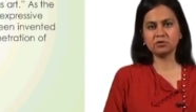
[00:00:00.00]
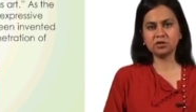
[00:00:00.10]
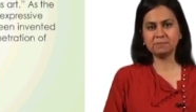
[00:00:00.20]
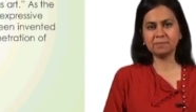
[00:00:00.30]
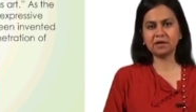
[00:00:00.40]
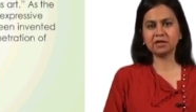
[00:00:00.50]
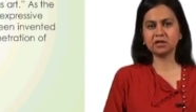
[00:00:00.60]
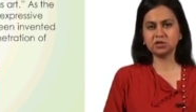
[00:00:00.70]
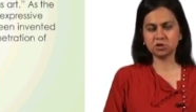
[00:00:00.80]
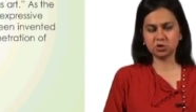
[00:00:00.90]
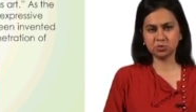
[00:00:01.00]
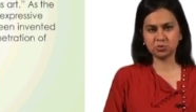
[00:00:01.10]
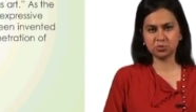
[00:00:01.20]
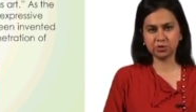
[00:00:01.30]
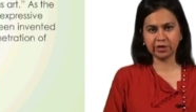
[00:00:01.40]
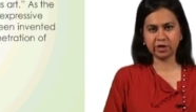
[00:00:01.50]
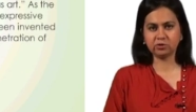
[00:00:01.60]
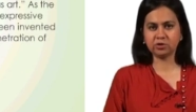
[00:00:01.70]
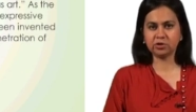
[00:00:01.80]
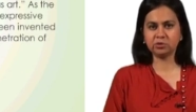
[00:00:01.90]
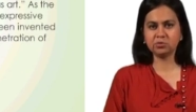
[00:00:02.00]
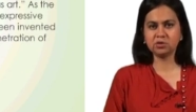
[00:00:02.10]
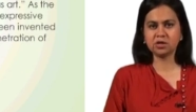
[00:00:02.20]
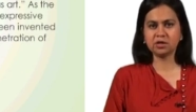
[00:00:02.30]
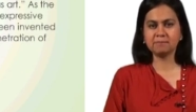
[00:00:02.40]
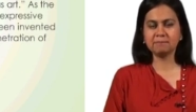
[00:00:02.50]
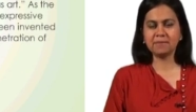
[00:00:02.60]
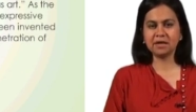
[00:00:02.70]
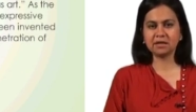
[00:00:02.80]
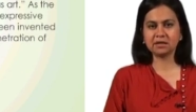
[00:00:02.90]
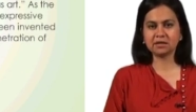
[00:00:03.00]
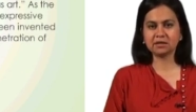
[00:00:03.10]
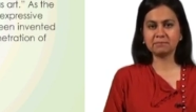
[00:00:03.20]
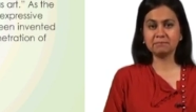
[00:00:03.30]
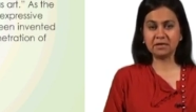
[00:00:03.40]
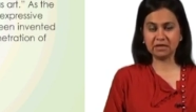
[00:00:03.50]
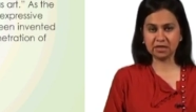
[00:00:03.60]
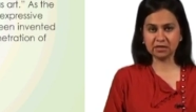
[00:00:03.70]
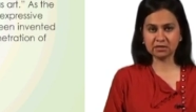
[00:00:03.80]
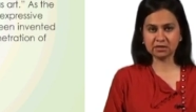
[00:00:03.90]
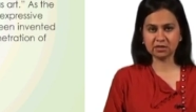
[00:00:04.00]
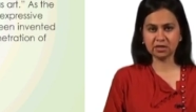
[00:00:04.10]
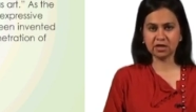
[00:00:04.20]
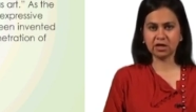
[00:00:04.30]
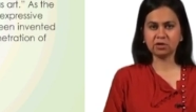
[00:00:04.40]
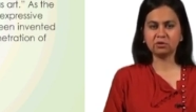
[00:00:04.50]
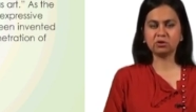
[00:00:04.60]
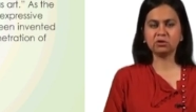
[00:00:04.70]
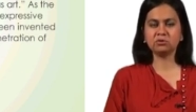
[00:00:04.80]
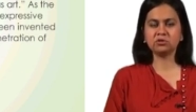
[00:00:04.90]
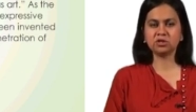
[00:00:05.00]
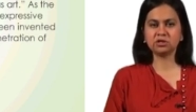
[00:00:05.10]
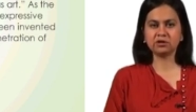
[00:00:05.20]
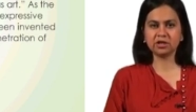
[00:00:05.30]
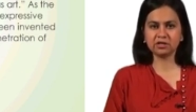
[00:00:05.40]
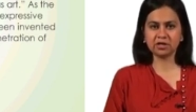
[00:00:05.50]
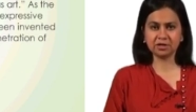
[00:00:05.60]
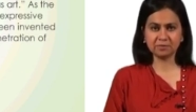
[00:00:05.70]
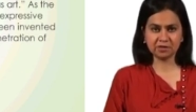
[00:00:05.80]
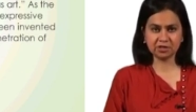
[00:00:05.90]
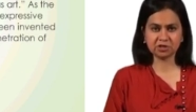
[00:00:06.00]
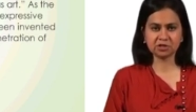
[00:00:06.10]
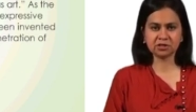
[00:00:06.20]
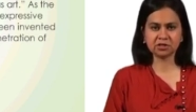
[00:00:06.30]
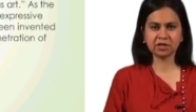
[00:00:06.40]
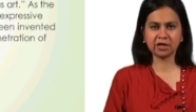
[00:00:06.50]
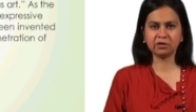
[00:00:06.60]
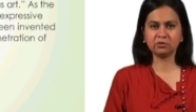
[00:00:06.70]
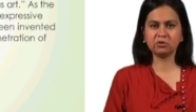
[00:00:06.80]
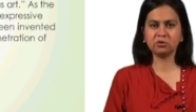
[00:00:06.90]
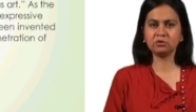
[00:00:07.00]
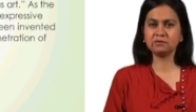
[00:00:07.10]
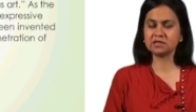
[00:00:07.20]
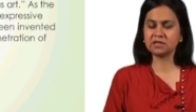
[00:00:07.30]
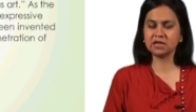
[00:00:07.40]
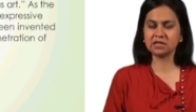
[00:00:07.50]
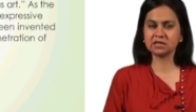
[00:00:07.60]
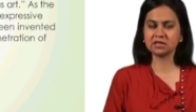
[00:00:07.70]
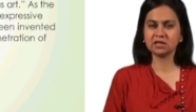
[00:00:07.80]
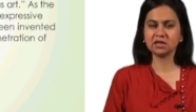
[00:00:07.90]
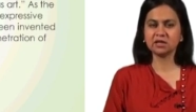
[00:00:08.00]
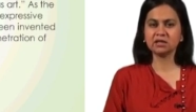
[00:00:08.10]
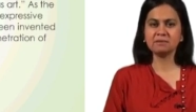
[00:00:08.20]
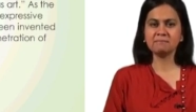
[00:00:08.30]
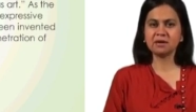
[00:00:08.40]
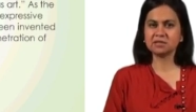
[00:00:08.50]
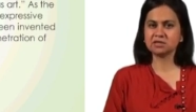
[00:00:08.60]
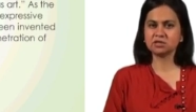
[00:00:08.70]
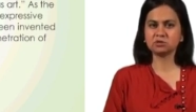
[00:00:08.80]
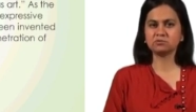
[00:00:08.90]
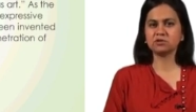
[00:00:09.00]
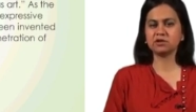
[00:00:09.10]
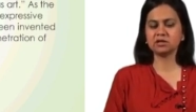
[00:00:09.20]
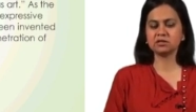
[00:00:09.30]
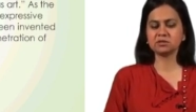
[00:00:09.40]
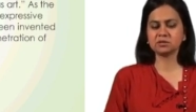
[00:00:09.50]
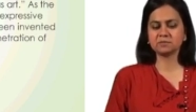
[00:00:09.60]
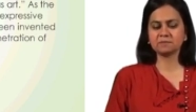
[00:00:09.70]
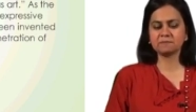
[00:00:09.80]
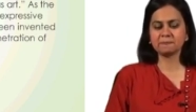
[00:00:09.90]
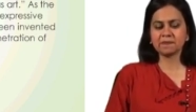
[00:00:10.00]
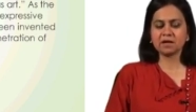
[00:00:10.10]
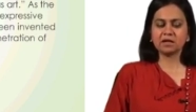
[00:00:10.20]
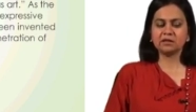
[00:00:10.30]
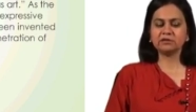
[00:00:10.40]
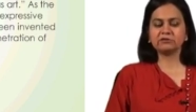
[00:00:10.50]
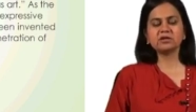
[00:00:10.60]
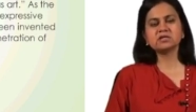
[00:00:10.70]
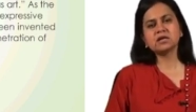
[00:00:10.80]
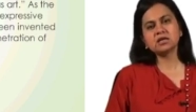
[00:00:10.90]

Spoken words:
would he pay attention to in order to make meanings, in order to generate interpretations, and in order to investigate the messages of the writers. Literary